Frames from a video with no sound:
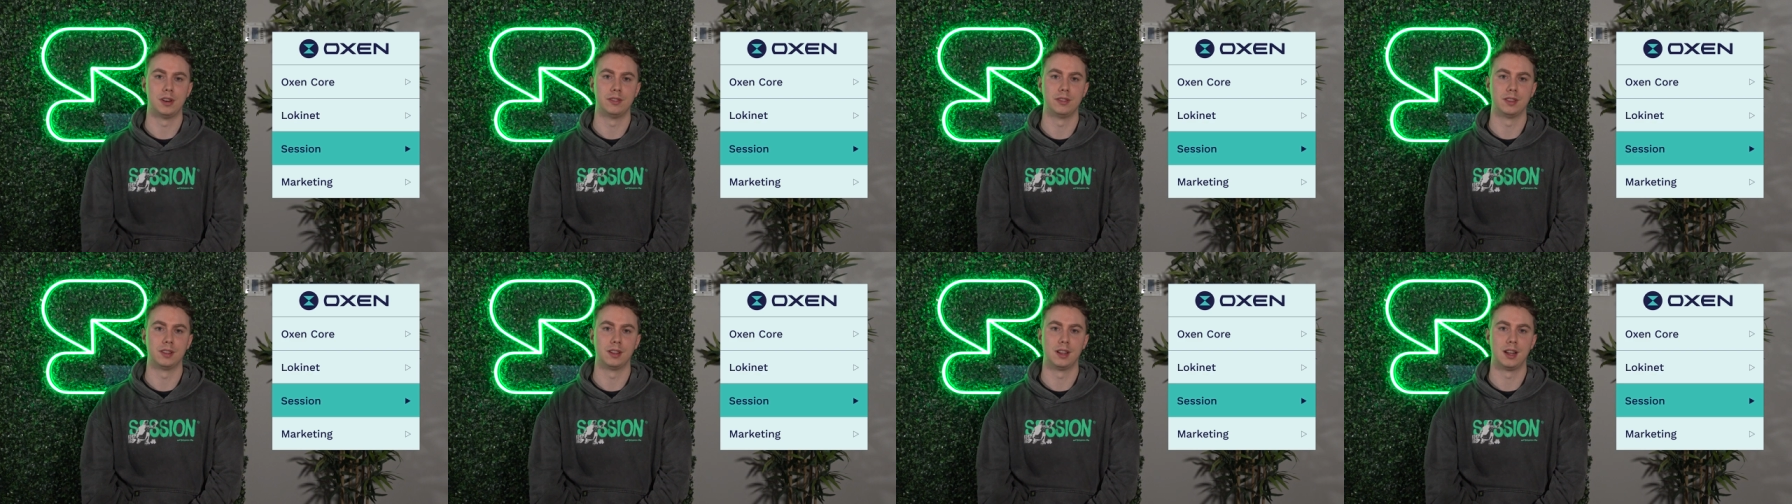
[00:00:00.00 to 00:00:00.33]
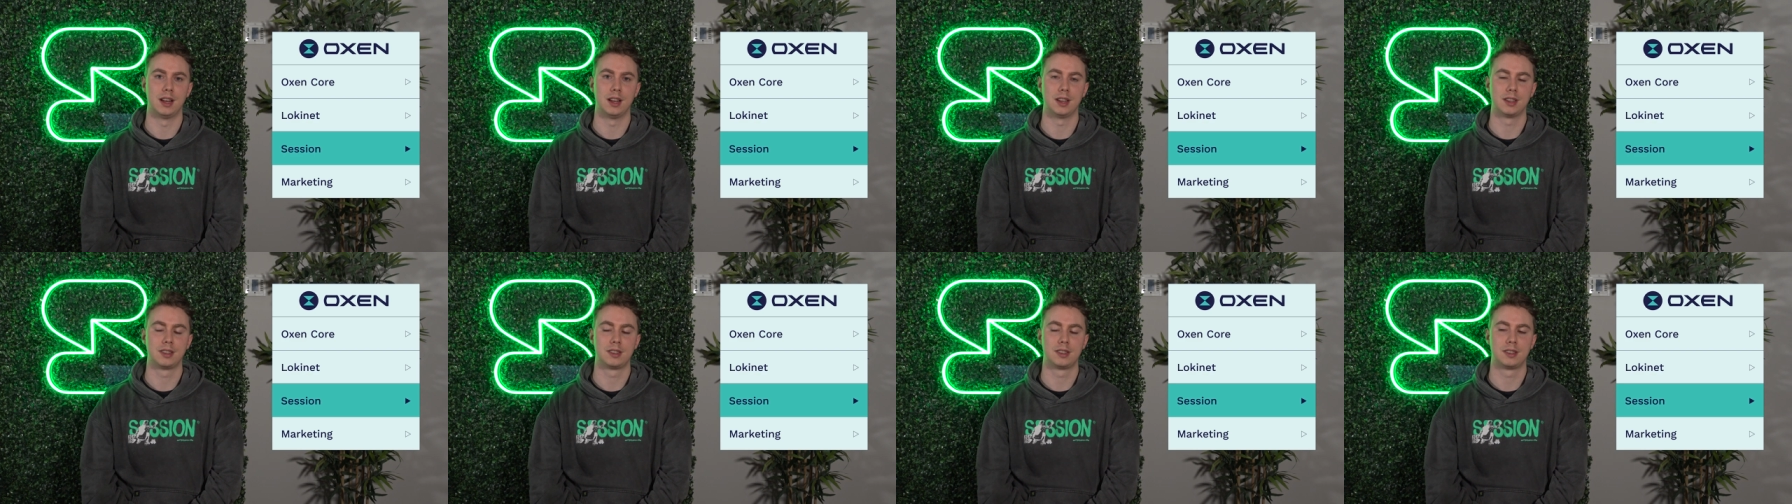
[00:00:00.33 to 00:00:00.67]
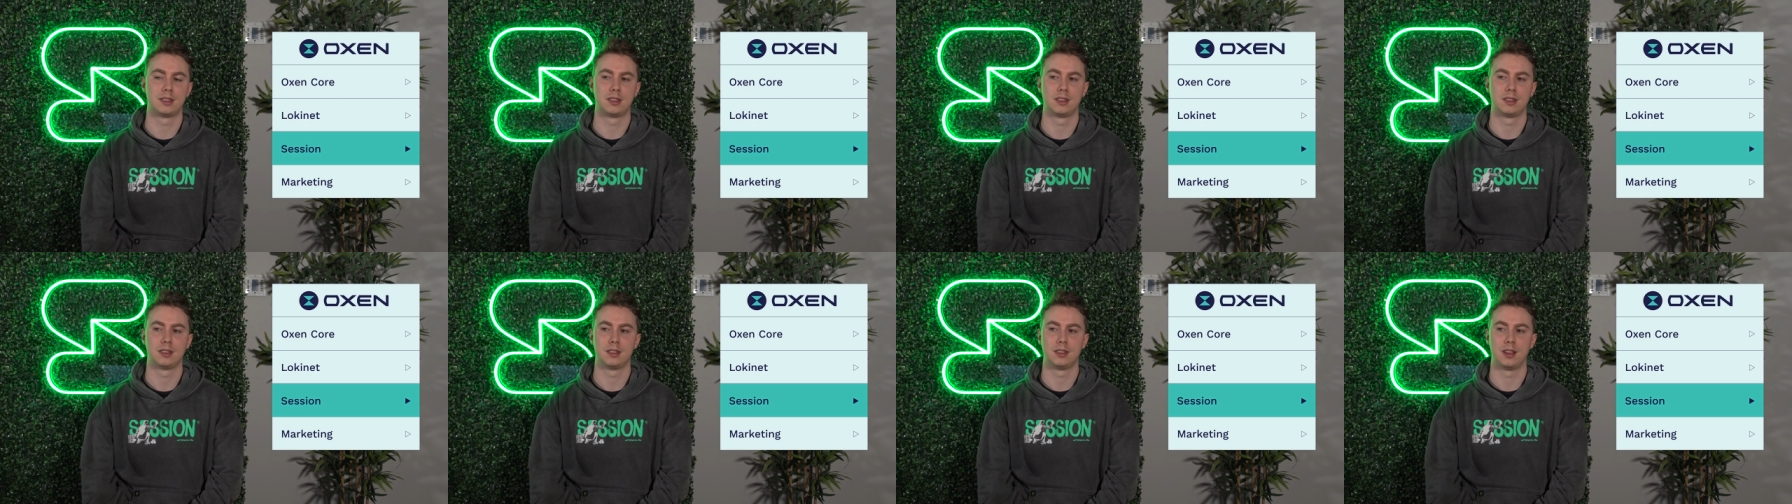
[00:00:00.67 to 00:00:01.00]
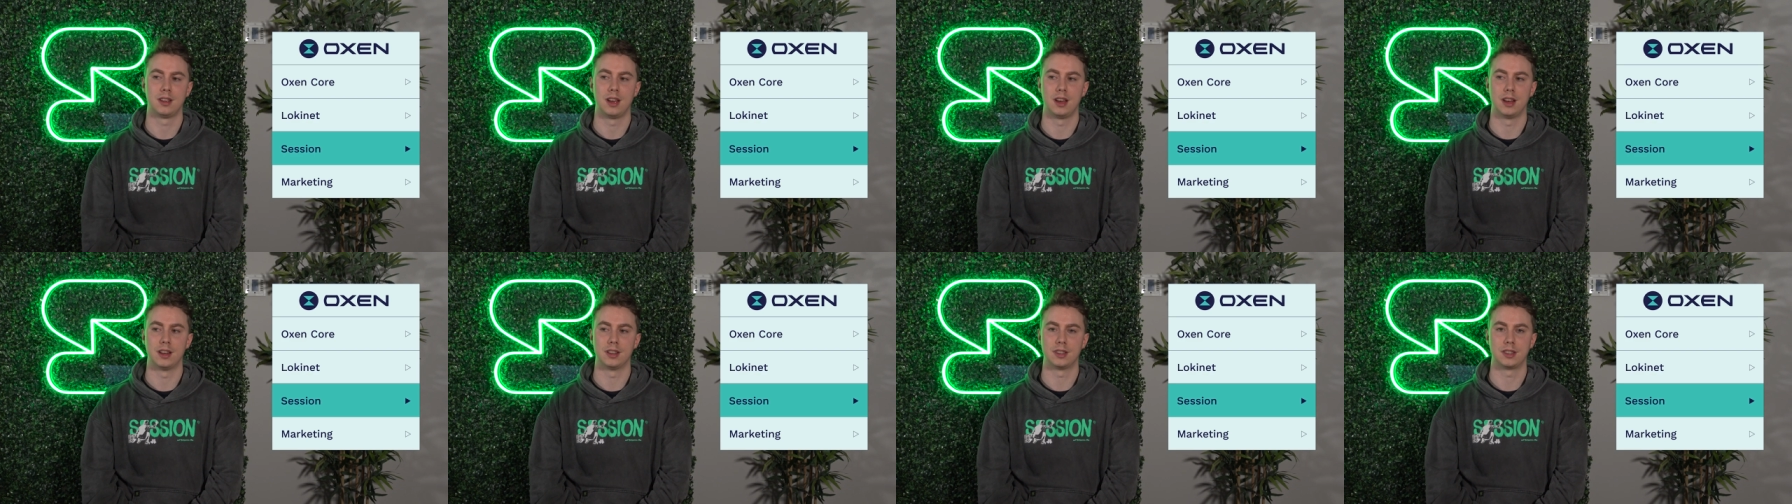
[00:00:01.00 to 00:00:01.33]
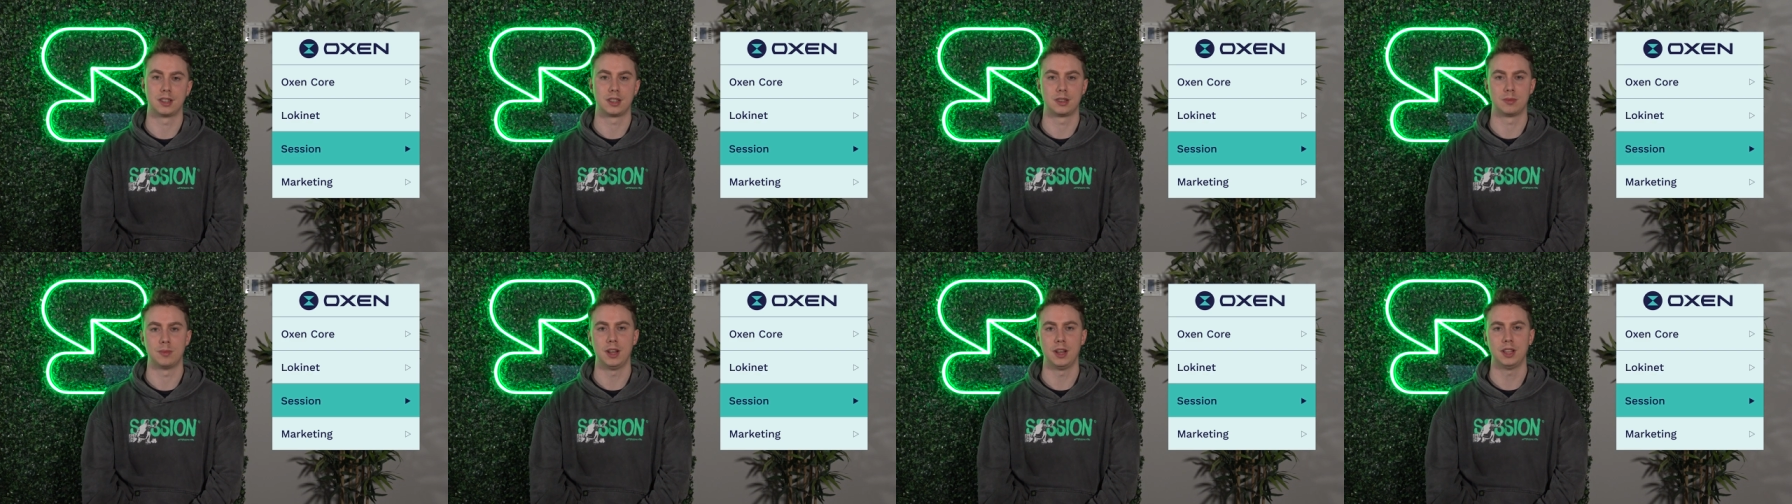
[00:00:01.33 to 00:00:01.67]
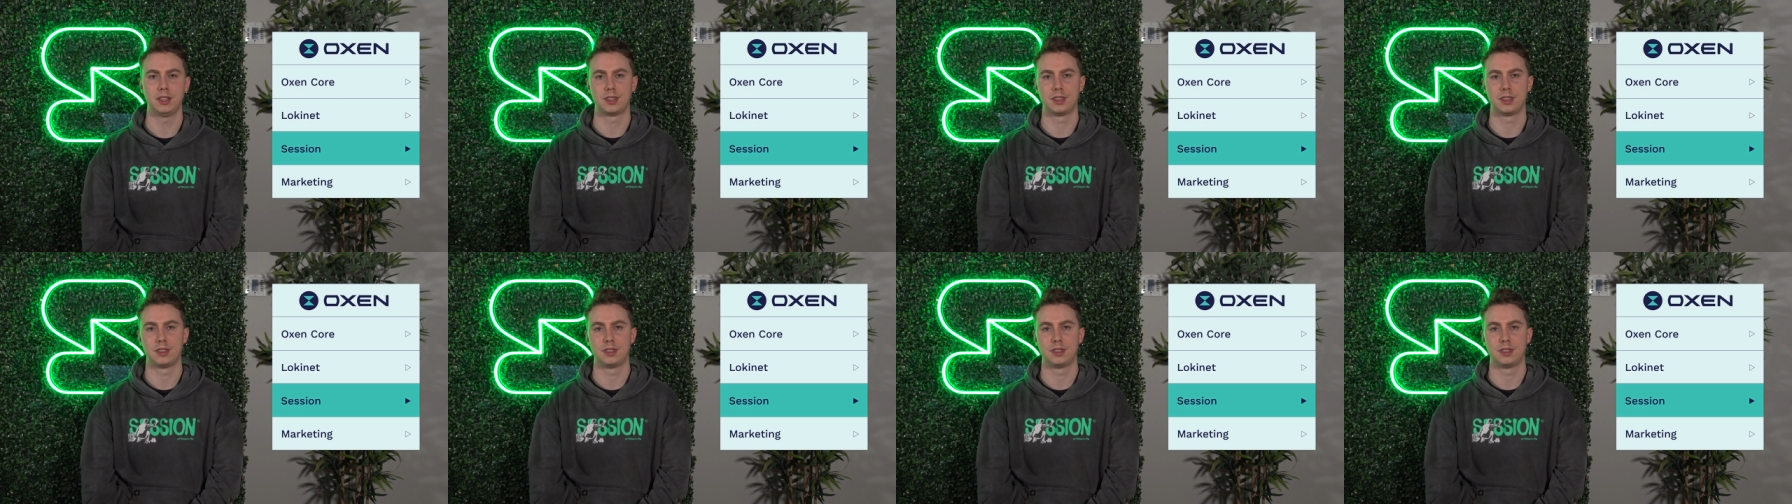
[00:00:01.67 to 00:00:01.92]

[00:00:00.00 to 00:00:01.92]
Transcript: over the last uh, six months.